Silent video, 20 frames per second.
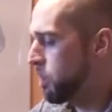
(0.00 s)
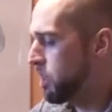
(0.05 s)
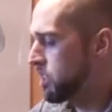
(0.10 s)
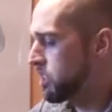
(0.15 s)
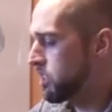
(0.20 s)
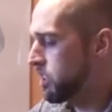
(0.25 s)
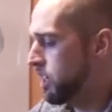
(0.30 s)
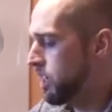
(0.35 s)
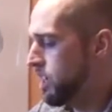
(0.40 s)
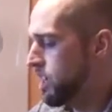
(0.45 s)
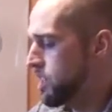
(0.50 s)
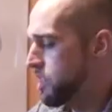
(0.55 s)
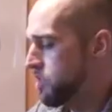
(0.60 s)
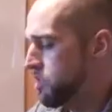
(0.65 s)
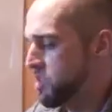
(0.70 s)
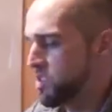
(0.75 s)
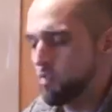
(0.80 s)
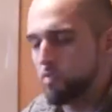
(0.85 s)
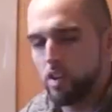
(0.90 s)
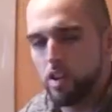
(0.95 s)
was
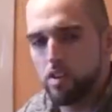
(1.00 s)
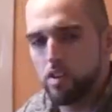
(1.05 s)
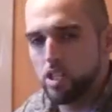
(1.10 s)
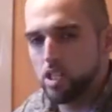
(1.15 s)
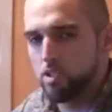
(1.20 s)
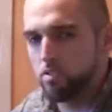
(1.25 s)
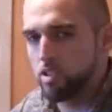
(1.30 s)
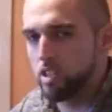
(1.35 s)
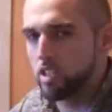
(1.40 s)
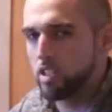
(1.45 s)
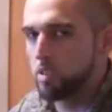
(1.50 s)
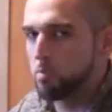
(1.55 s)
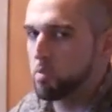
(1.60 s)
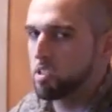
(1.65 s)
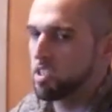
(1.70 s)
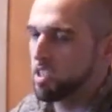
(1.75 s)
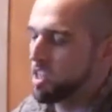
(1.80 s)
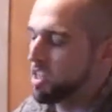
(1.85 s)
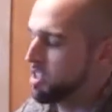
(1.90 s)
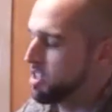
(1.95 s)
there was very strict
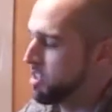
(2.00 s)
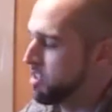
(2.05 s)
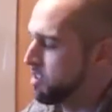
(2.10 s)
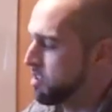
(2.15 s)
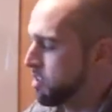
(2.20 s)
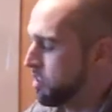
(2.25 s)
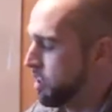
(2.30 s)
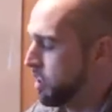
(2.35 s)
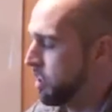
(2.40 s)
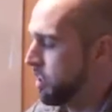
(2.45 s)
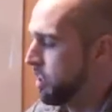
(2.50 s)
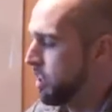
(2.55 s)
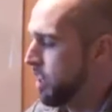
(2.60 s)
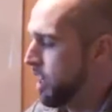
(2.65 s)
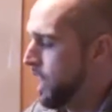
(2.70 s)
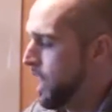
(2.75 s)
limitations on